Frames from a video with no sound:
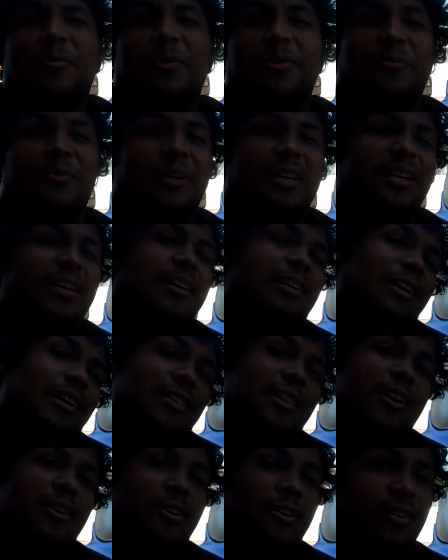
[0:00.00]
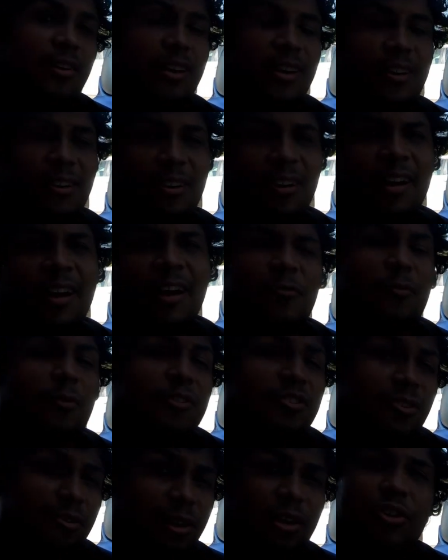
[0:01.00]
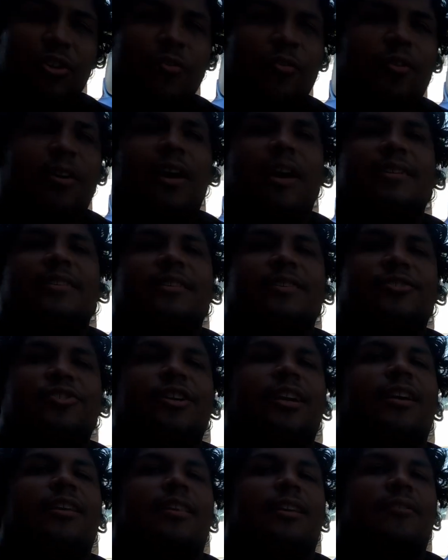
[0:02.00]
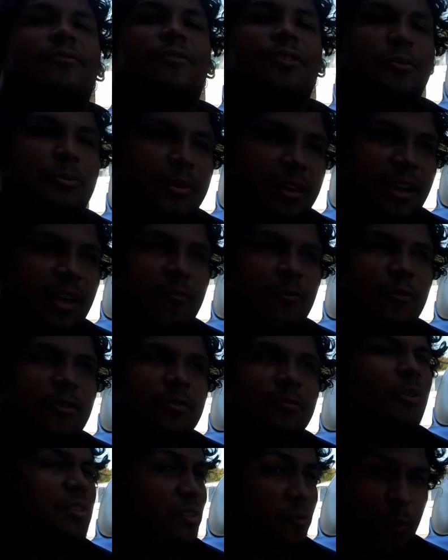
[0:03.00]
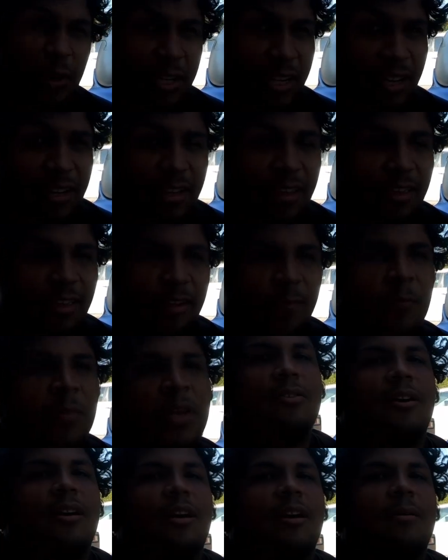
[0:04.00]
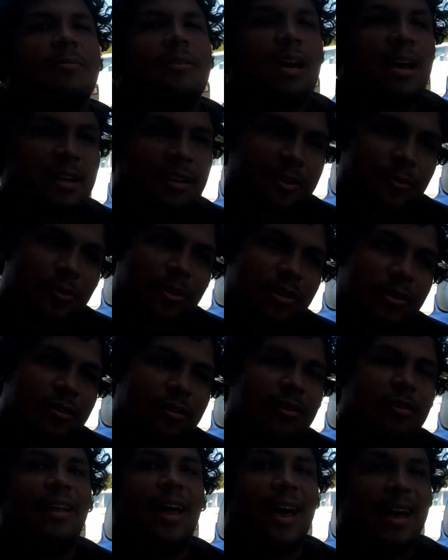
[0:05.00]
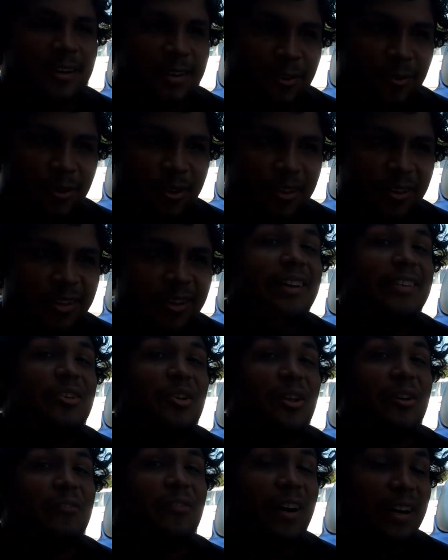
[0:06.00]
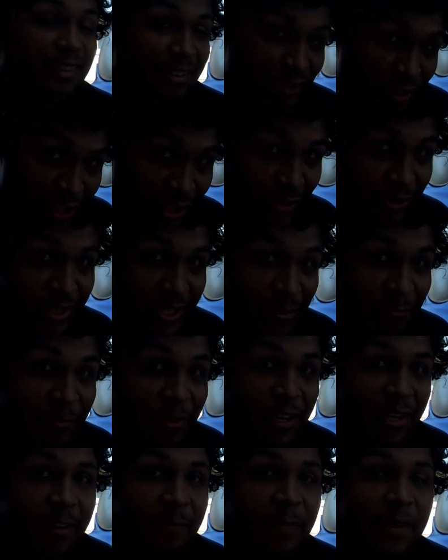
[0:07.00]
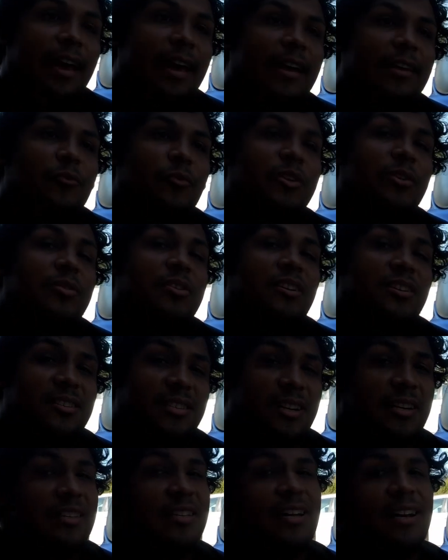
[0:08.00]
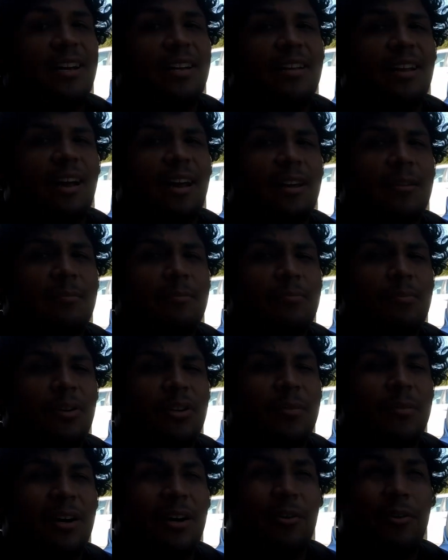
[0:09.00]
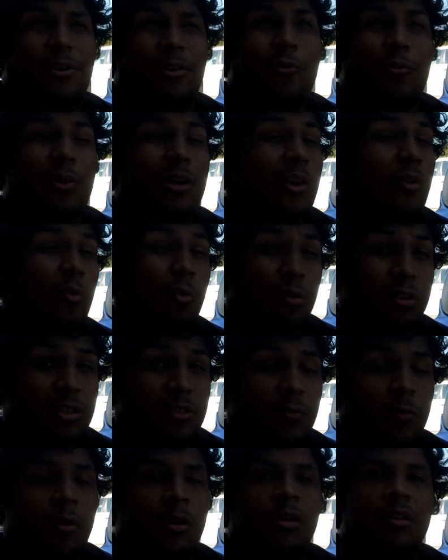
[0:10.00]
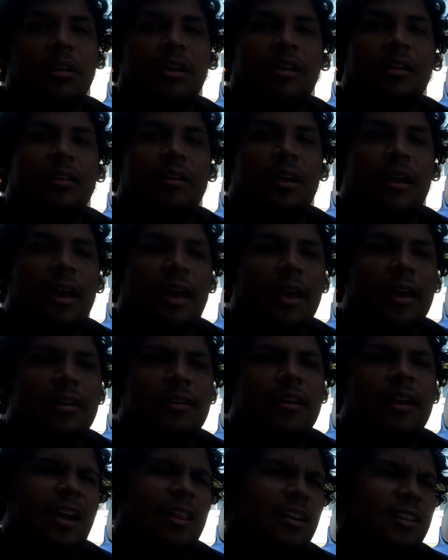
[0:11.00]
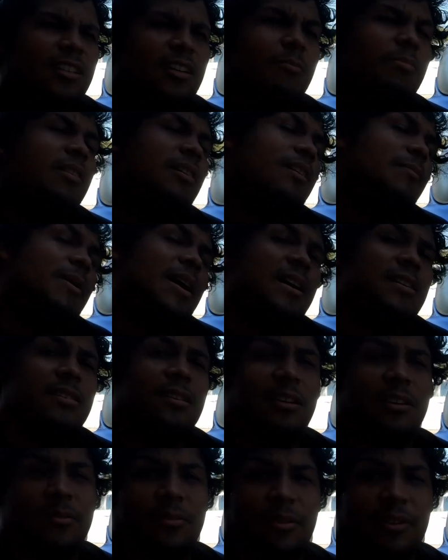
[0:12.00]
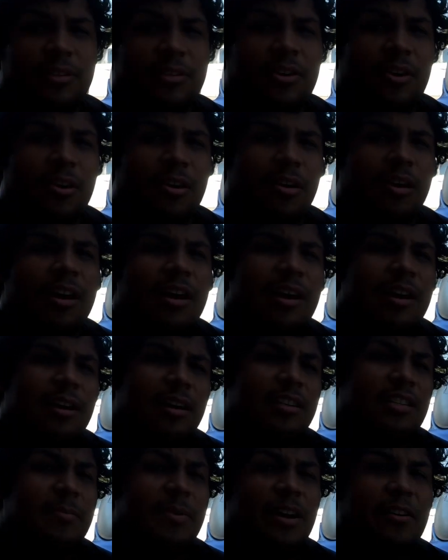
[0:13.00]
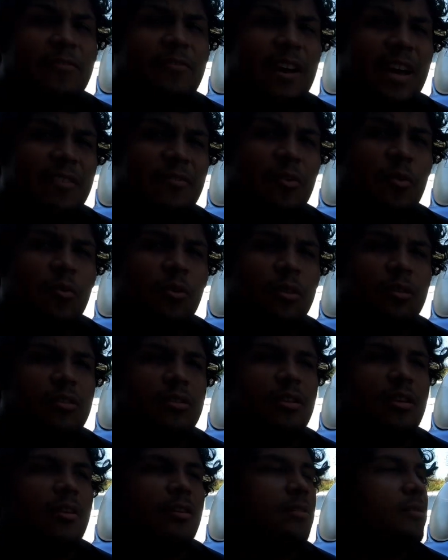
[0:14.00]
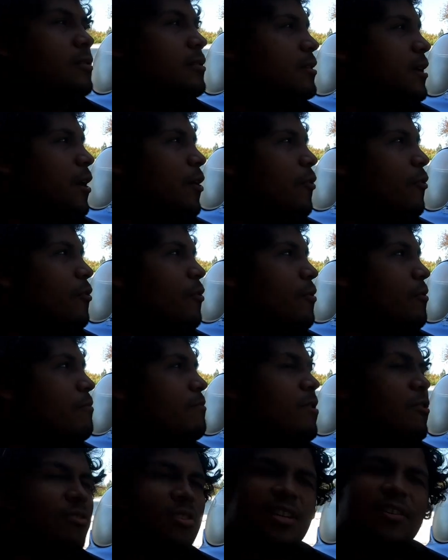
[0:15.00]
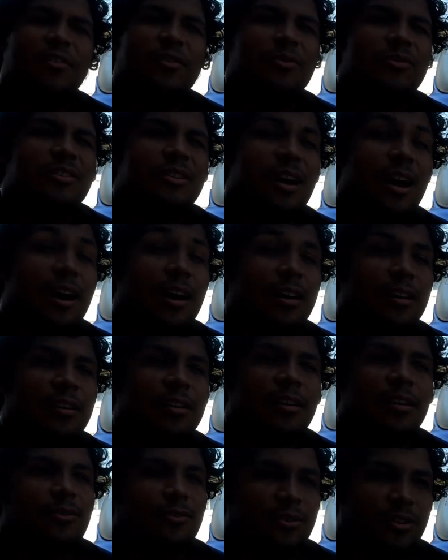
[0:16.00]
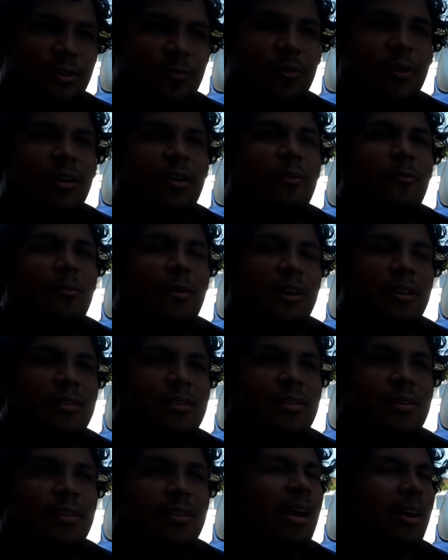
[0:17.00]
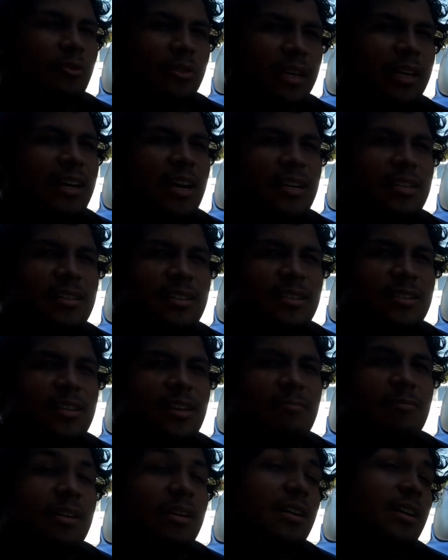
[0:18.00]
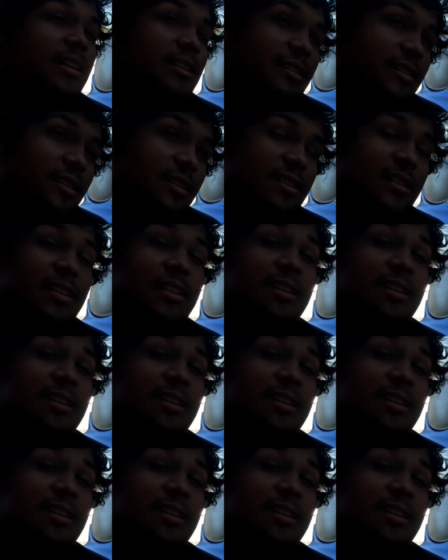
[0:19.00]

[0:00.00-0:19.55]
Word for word: when we got the car here, before turning it over, I did check the fluid level. It wasn't reading anything, so I kept adding oil and adding oil until it finally showed something. And when it was all said and done, I put about three quarts of oil in and I looked up the capacity for this car. It's about five quarts. So most of it was gone. Don't know where it went. My only guess is that because this